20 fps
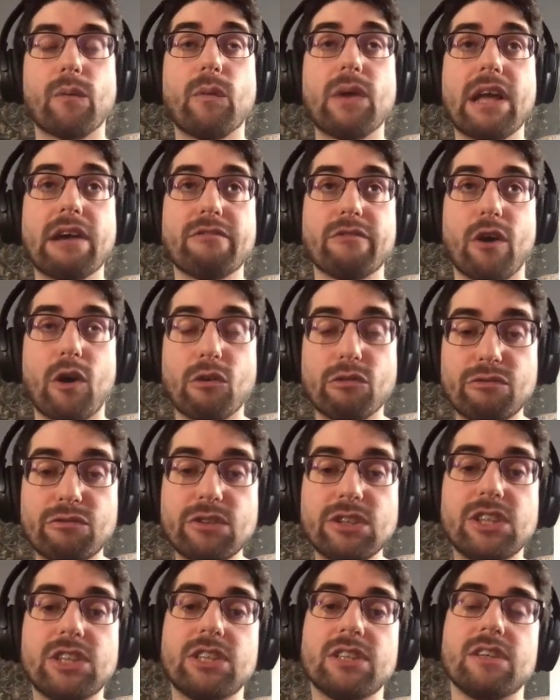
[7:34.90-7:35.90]
we have
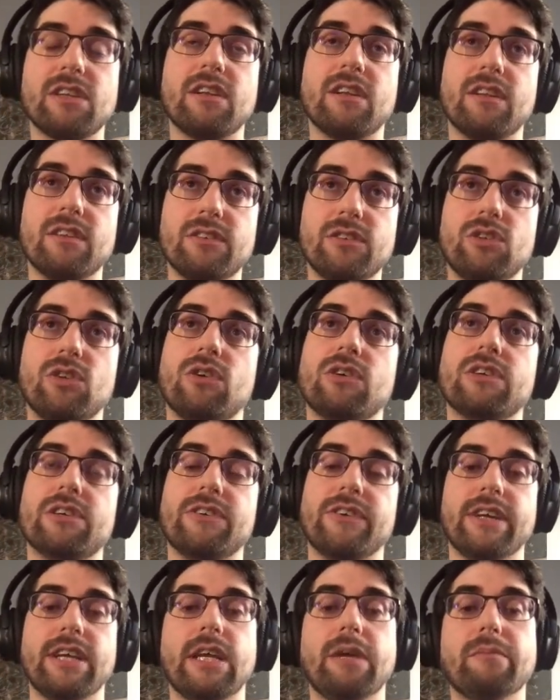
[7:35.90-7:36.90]
official
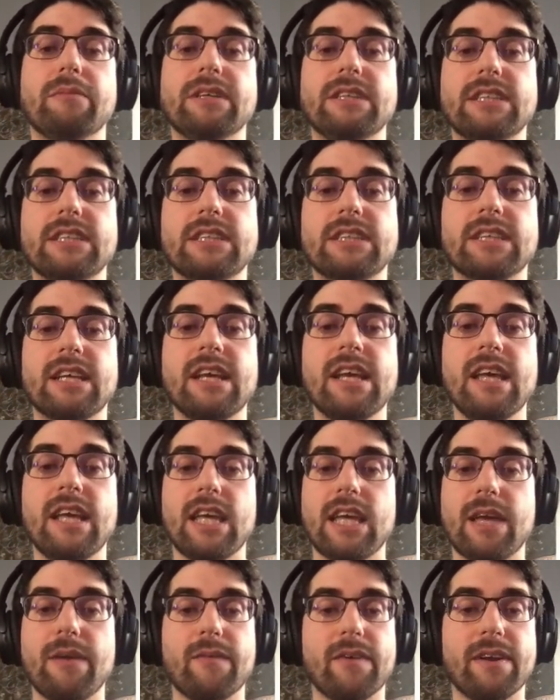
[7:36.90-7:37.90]
Docker images,
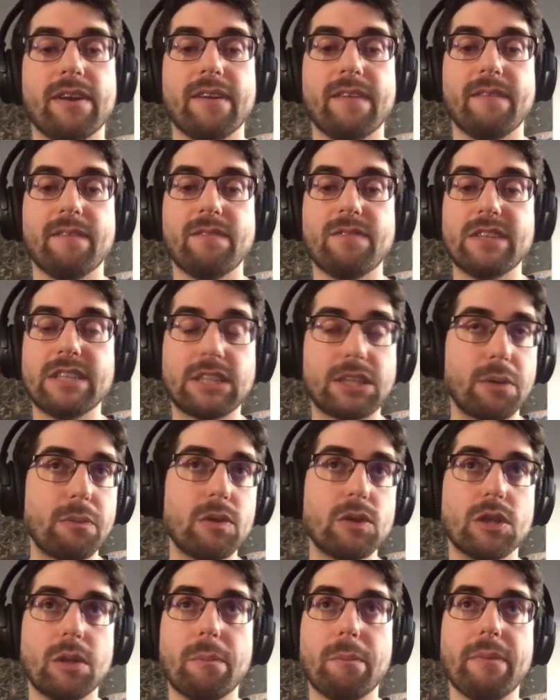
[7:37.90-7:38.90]
even
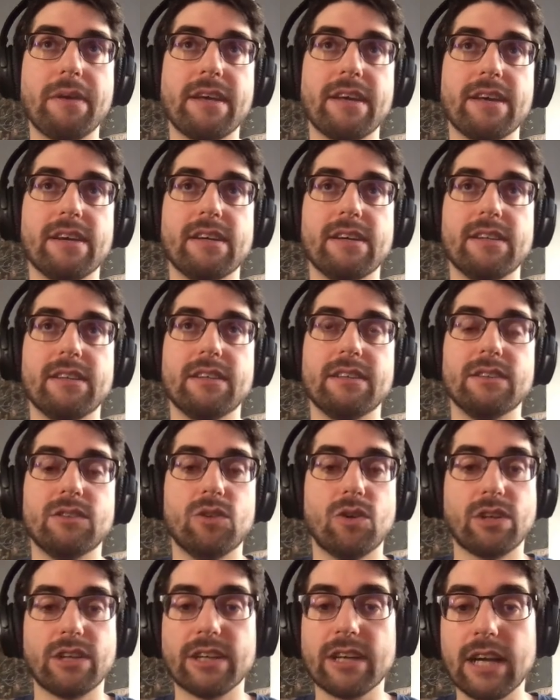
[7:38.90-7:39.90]
distributed via
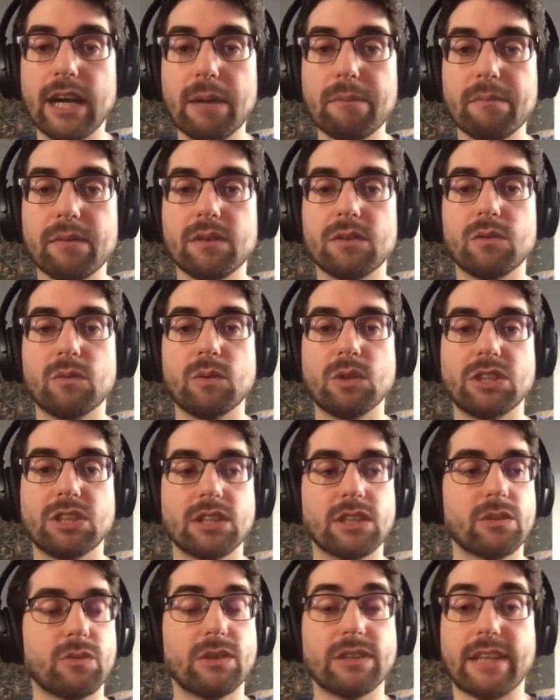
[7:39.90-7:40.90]
Docker Hub, which
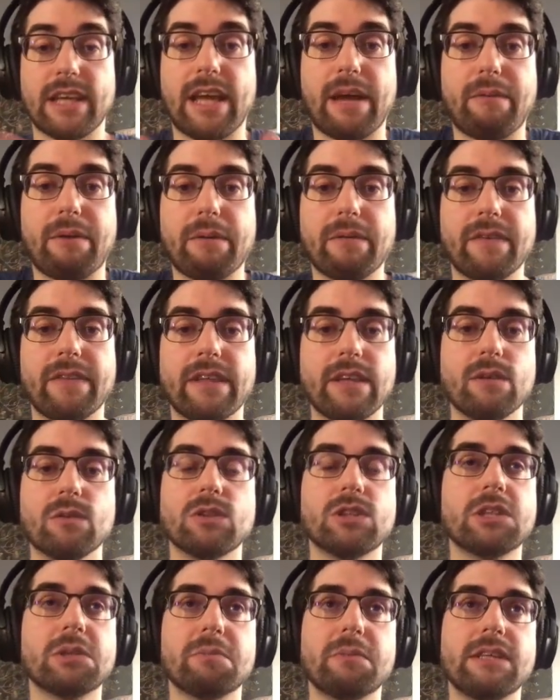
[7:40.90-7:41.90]
is what everybody
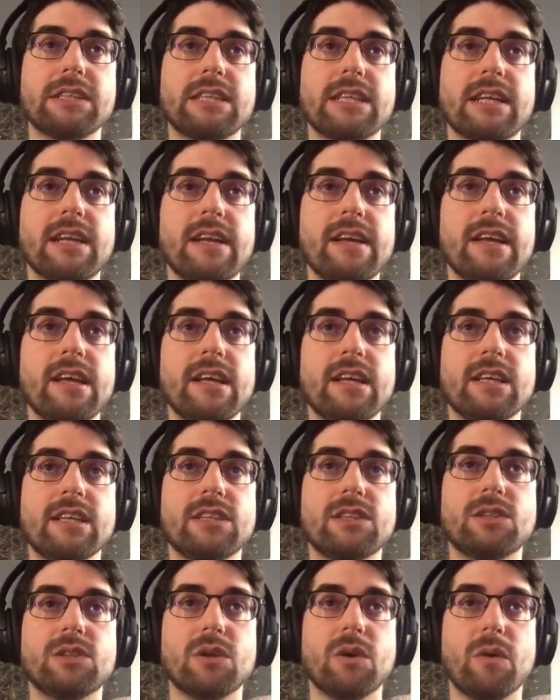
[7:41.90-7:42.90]
uses basically.
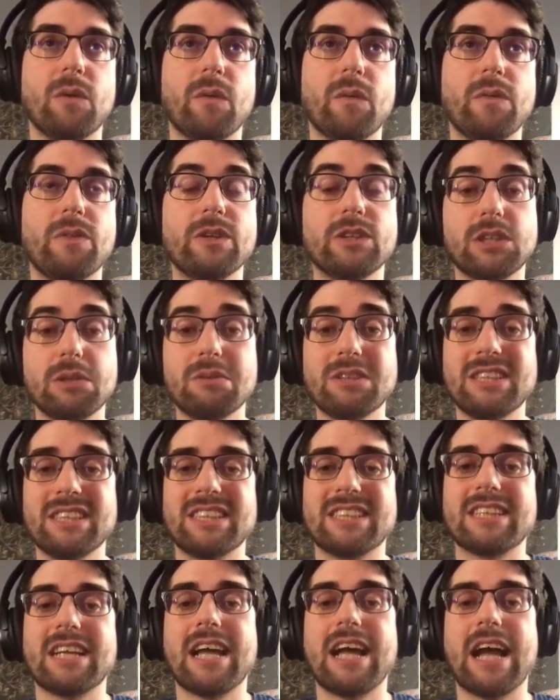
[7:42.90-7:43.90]
So these
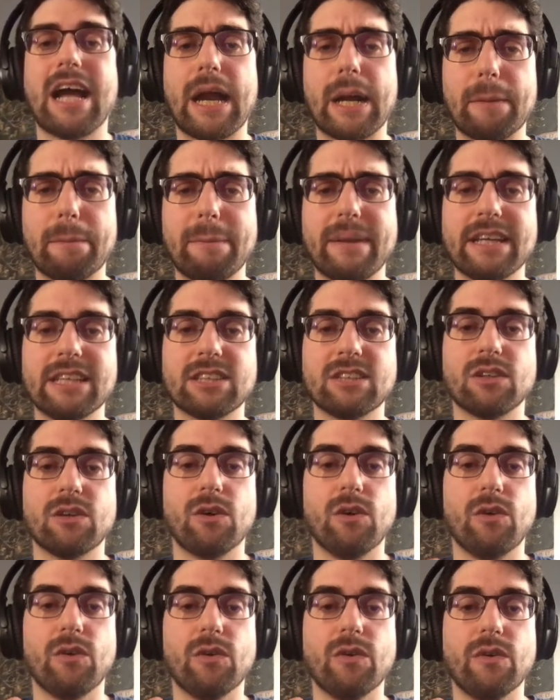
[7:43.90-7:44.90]
images are based
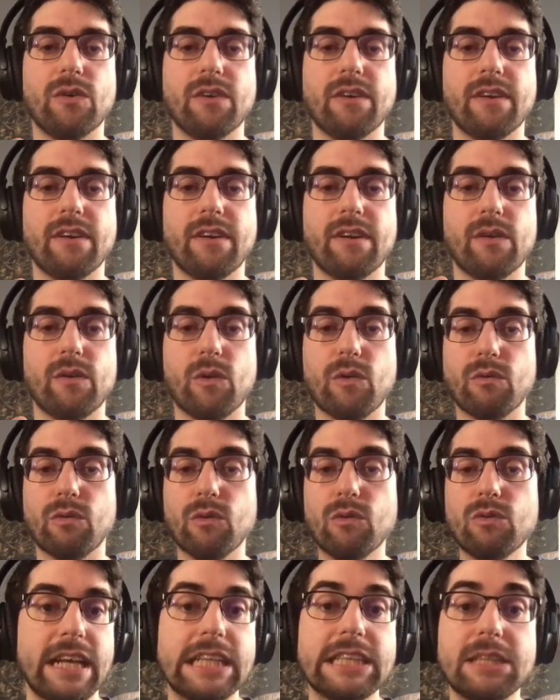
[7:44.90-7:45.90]
on
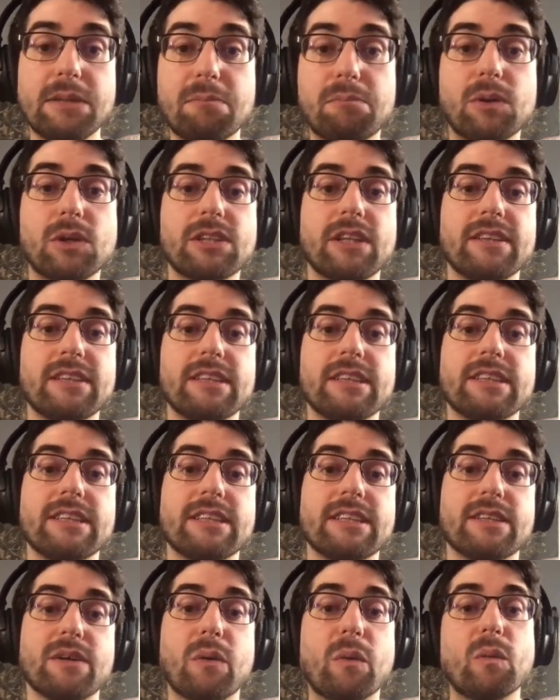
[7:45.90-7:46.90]
Ubuntu. It's important that
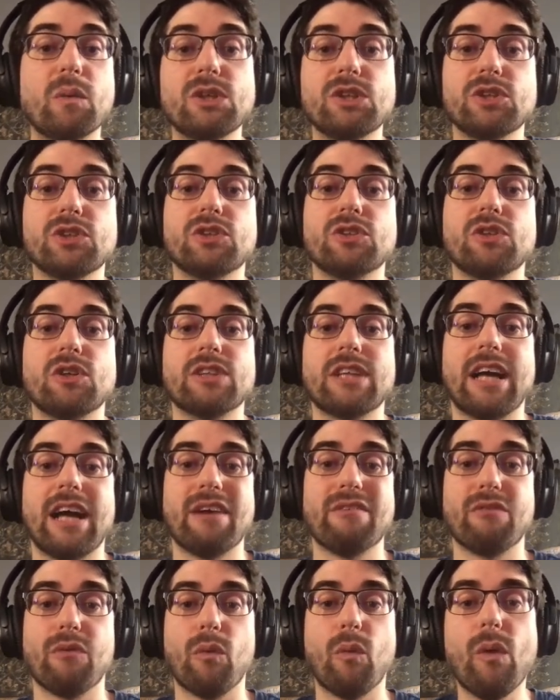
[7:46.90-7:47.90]
we just not have
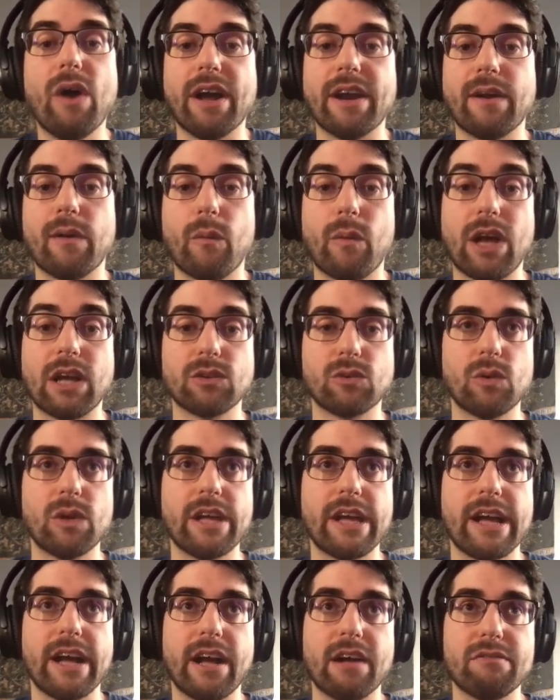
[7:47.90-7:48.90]
one. We actually
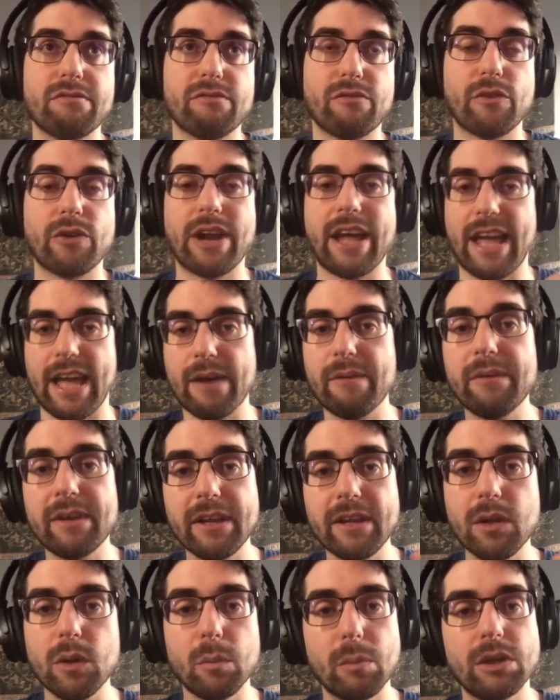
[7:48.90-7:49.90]
have, for every
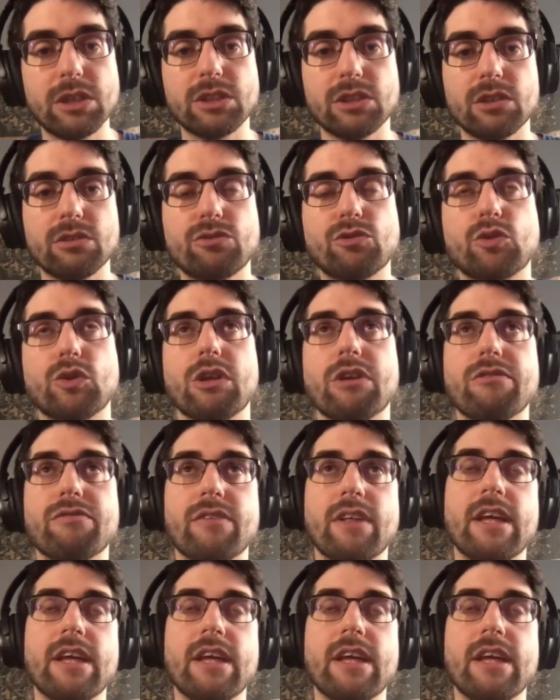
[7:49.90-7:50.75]
new version of Swift,